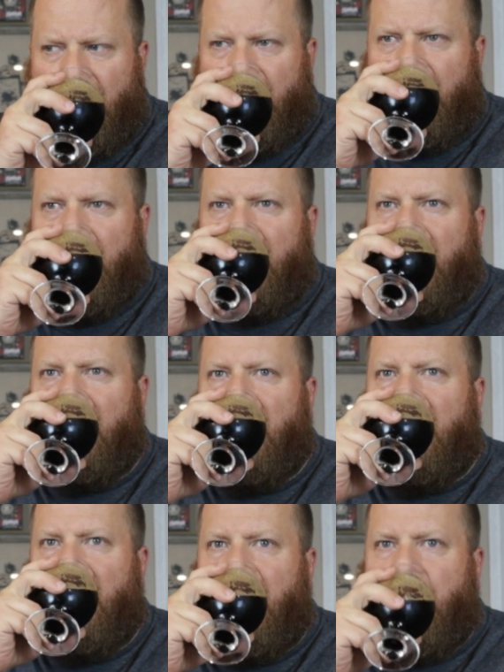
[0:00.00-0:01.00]

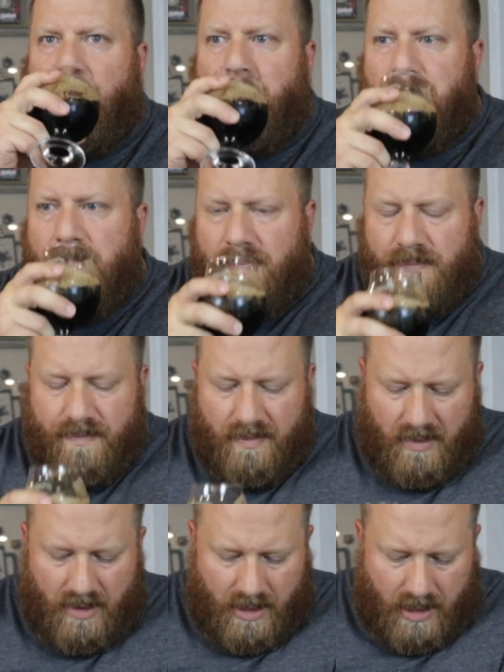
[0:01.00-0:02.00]

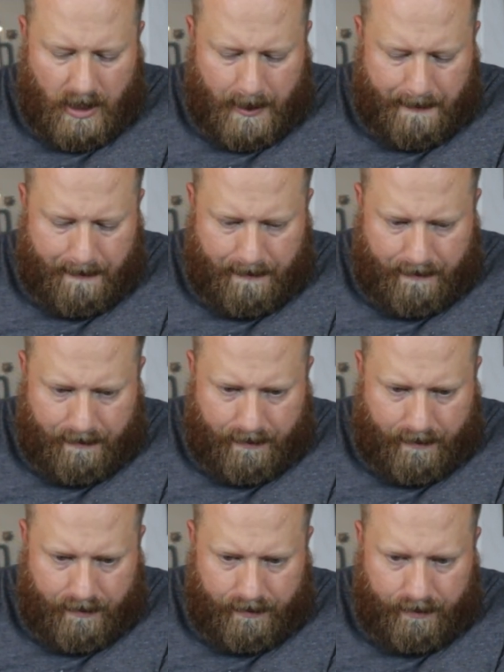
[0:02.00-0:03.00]

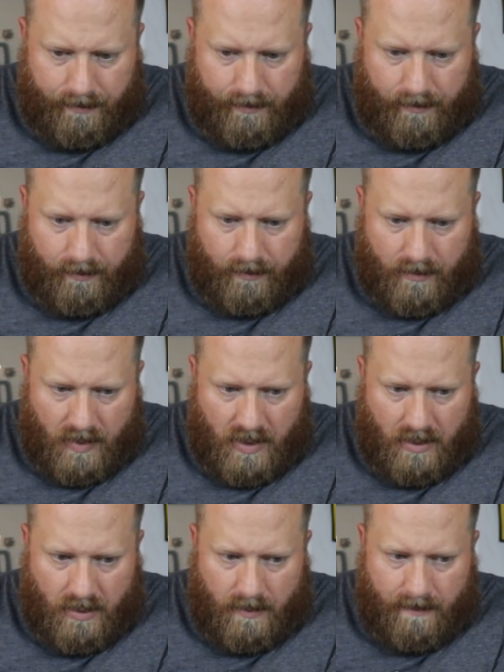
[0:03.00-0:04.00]

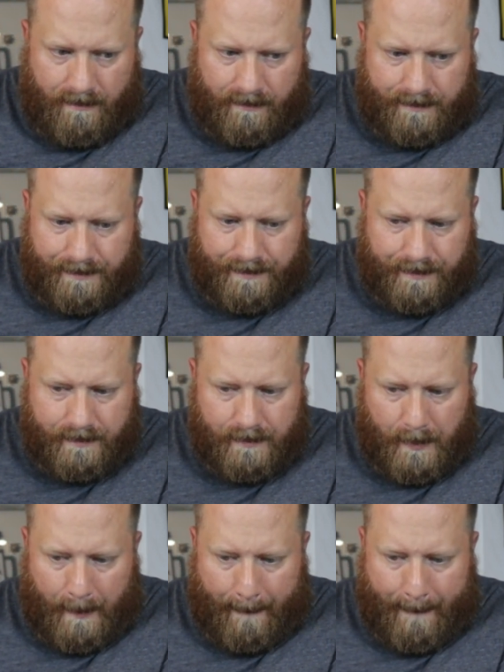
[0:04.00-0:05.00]

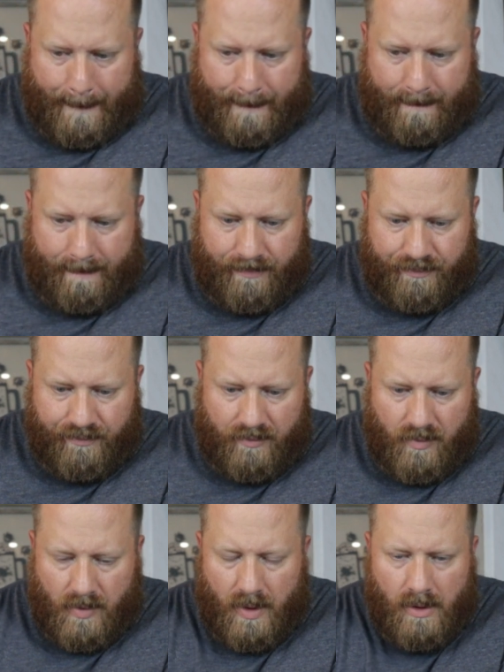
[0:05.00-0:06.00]

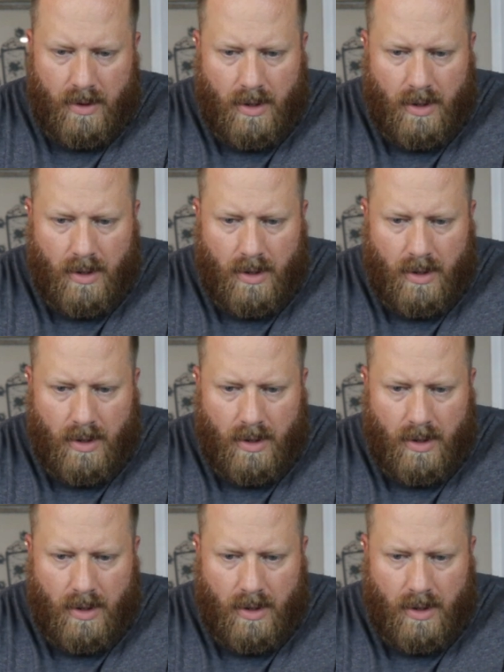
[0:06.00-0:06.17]
Nothing is said.